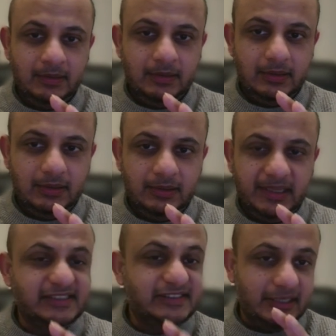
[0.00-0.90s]
uh,
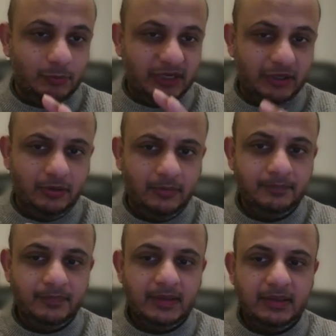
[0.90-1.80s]
excellent video
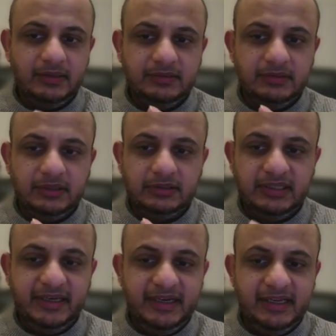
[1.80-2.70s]
the,
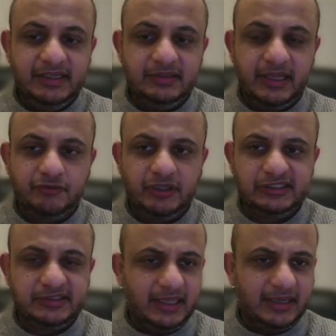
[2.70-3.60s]
the lady like
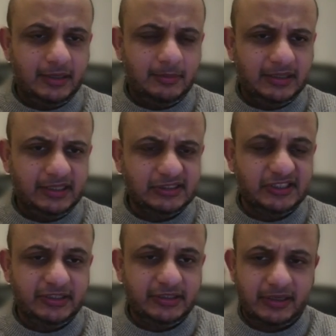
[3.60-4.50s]
she's like a, I think a
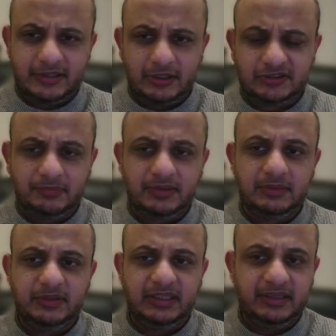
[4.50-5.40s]
senior director
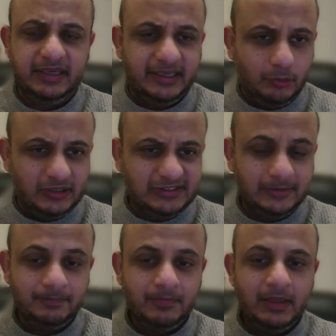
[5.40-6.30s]
somewhere within AWS,
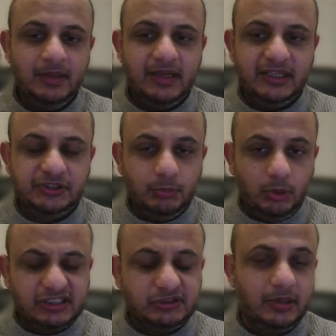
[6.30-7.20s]
and she
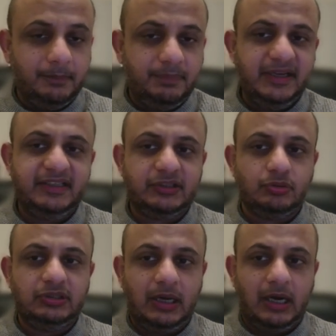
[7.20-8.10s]
walks you completely
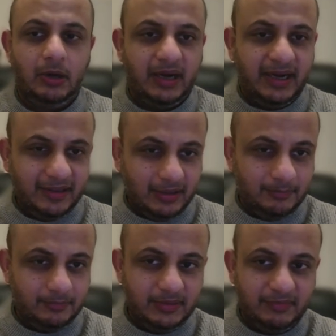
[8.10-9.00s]
through the how
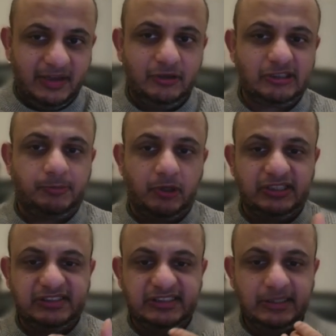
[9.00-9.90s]
IAM evaluates
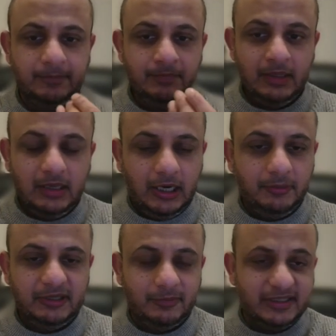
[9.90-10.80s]
policies,
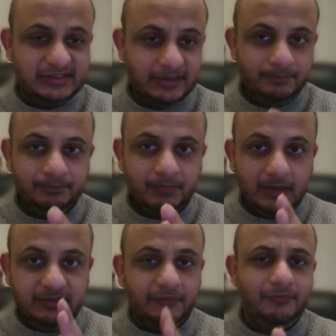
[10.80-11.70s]
how it works.
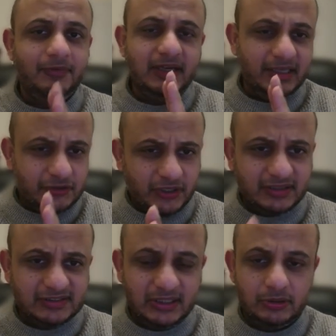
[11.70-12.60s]
Definitely check
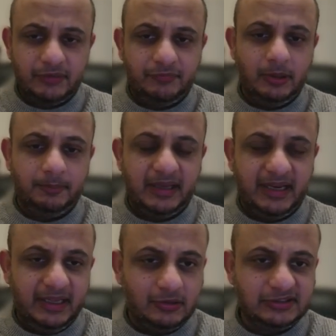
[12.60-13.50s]
this out if you are
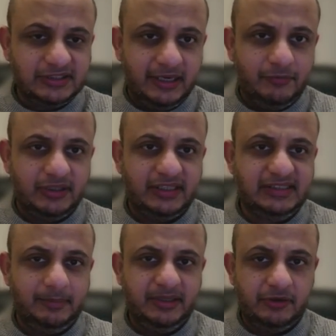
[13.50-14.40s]
planning on sitting for the
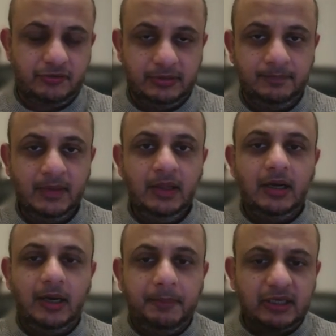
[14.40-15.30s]
examination.
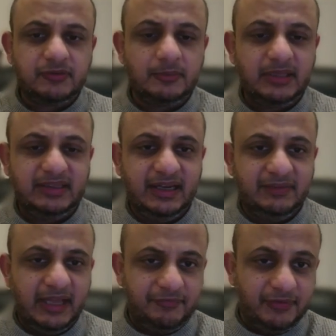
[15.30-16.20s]
Apart from that, they
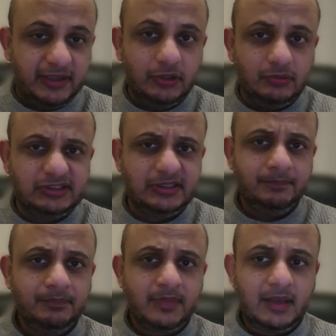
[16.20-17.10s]
have FAQs
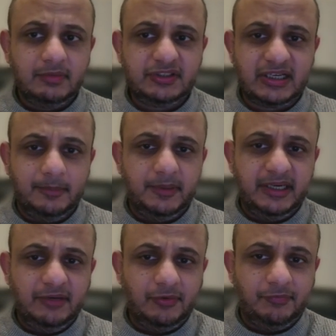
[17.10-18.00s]
which are
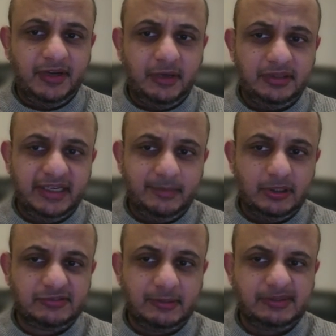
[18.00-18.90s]
completely for free on the
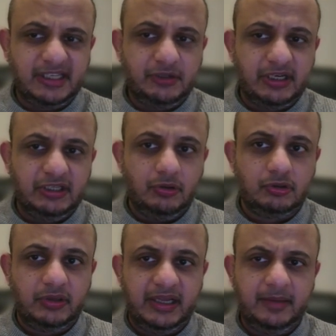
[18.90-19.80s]
AWS website. You can go
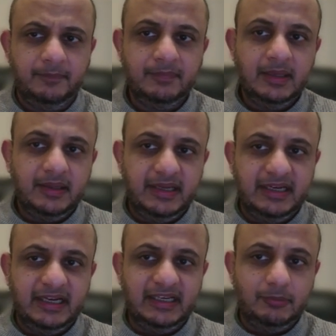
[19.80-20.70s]
to here,
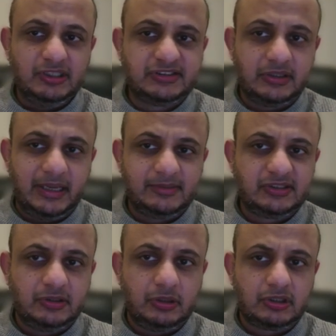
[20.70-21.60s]

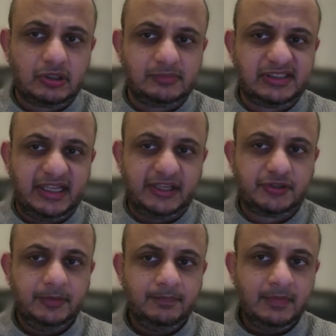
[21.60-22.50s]
aws.amazon.com
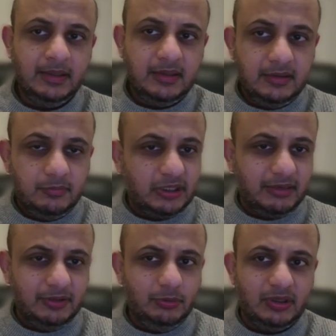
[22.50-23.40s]
slash uh,
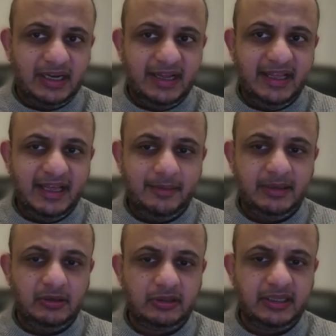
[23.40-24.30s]
whatever you want, IAM
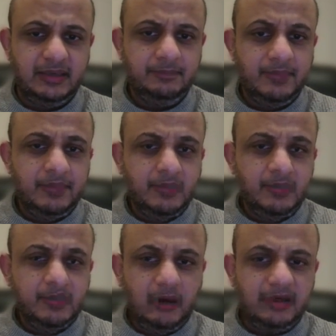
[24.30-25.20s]
and all that.
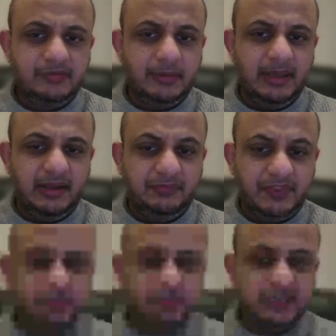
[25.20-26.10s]
Uh, all of them are
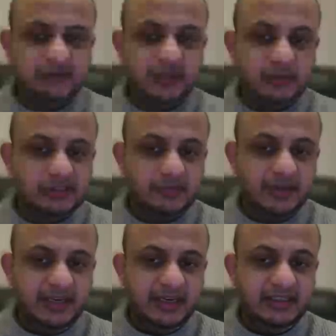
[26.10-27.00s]
FAQs. FAQs are
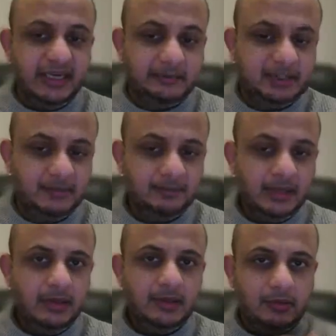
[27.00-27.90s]
very in-depth
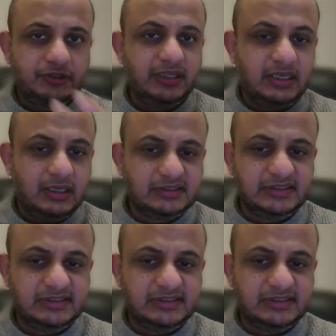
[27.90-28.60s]
question and answers